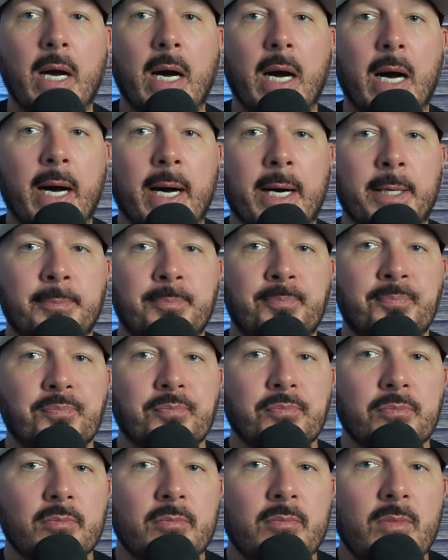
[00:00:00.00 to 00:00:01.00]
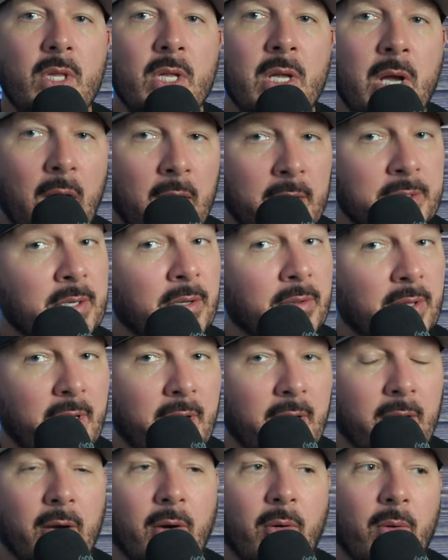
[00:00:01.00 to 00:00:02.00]
Also, the
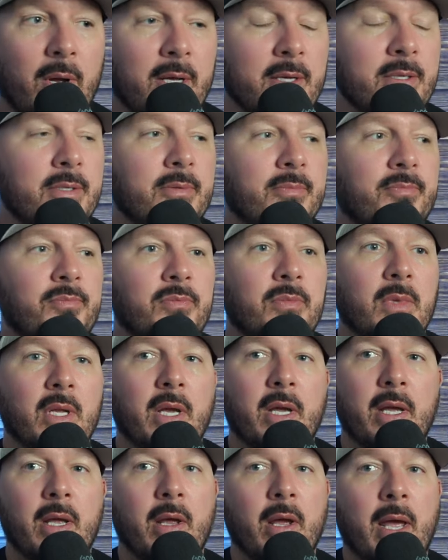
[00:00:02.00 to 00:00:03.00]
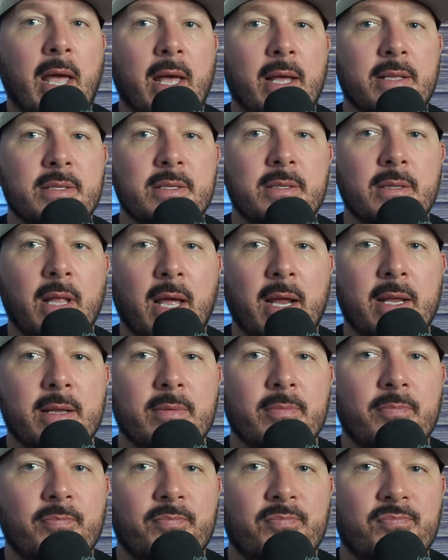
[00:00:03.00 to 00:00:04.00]
kicker was it had like
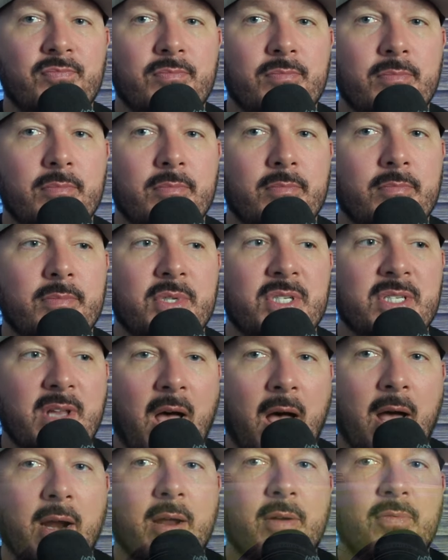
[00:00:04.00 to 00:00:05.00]
stock